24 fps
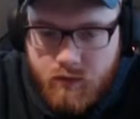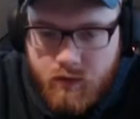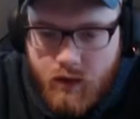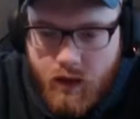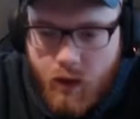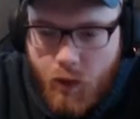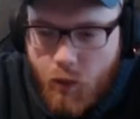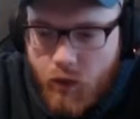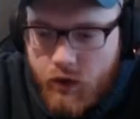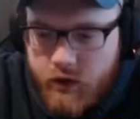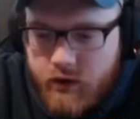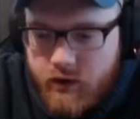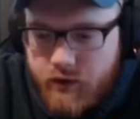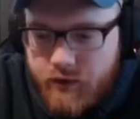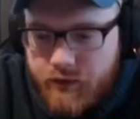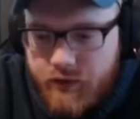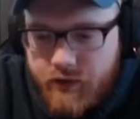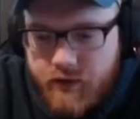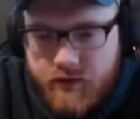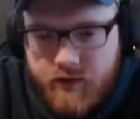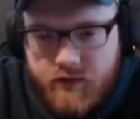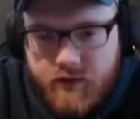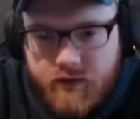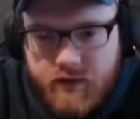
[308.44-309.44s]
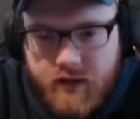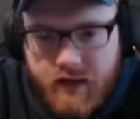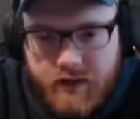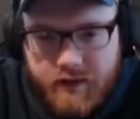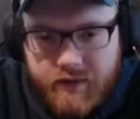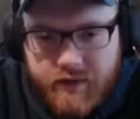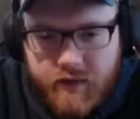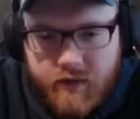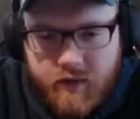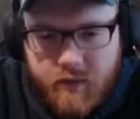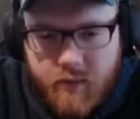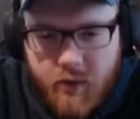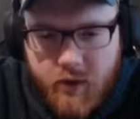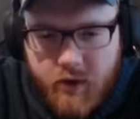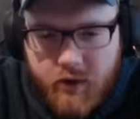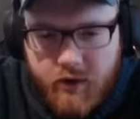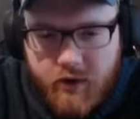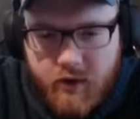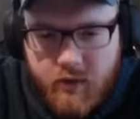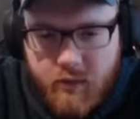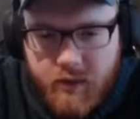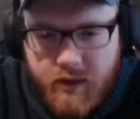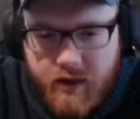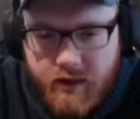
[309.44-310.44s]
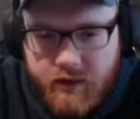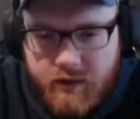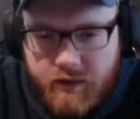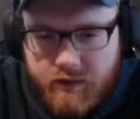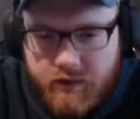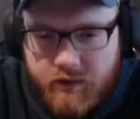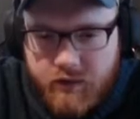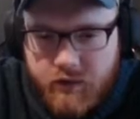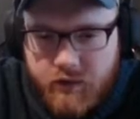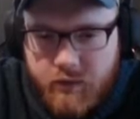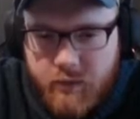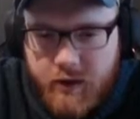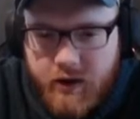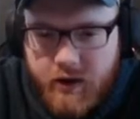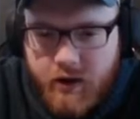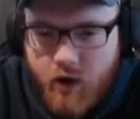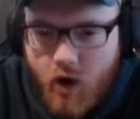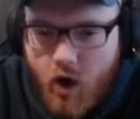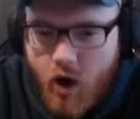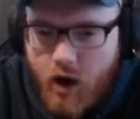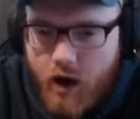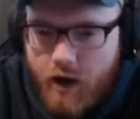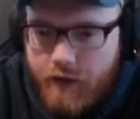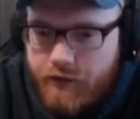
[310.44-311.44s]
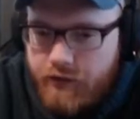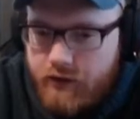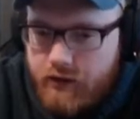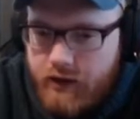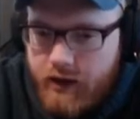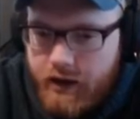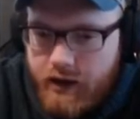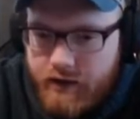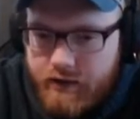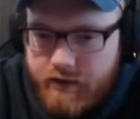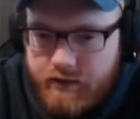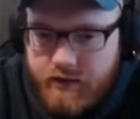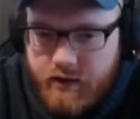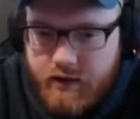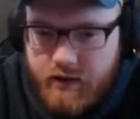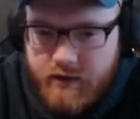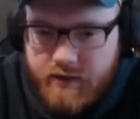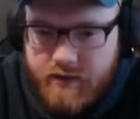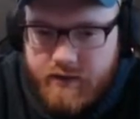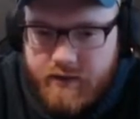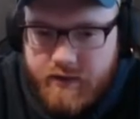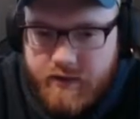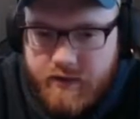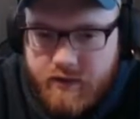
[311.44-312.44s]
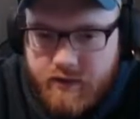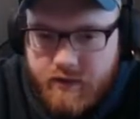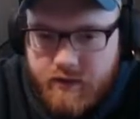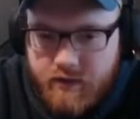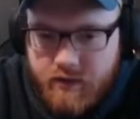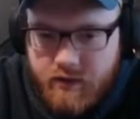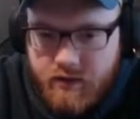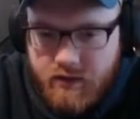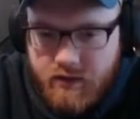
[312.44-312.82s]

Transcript: I wonder if there's a skeleton spawner nearby, because there's been an awful lot of skeletons.